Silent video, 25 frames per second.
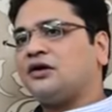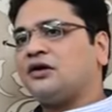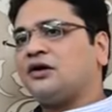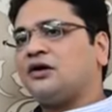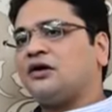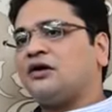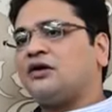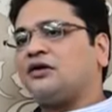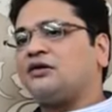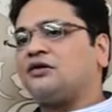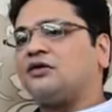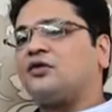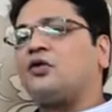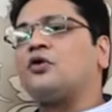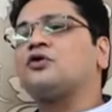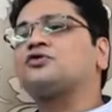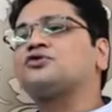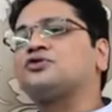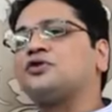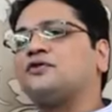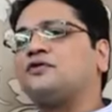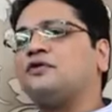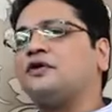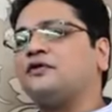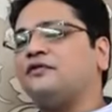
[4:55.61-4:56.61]
The cost
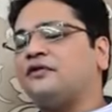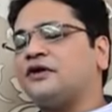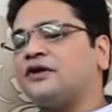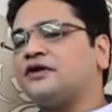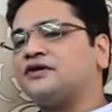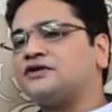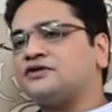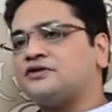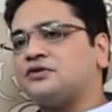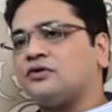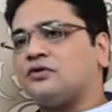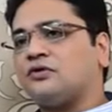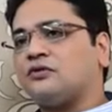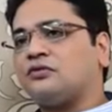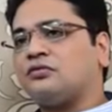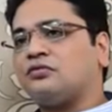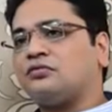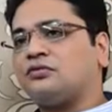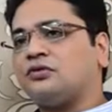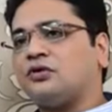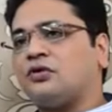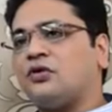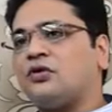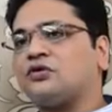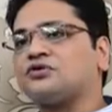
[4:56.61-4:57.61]
of living is low, the
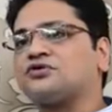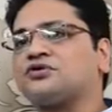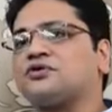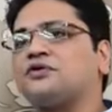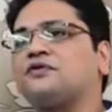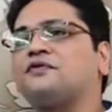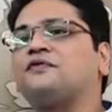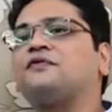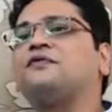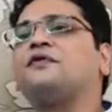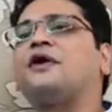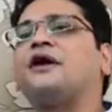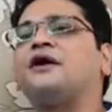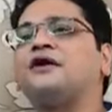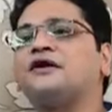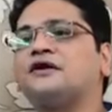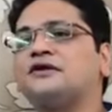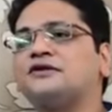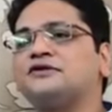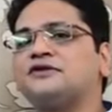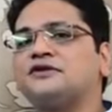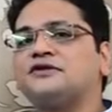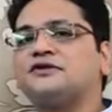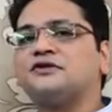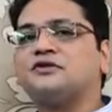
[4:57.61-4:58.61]
cost of rentals
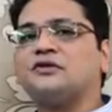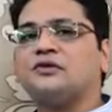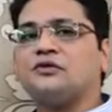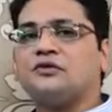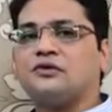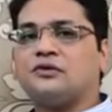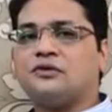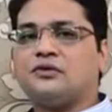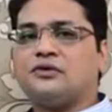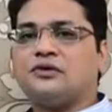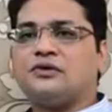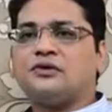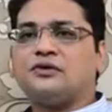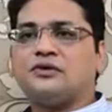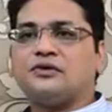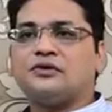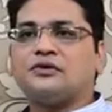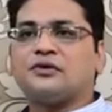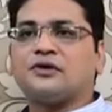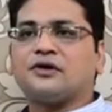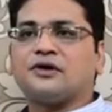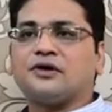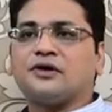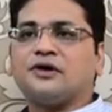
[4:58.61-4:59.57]
is low, okay,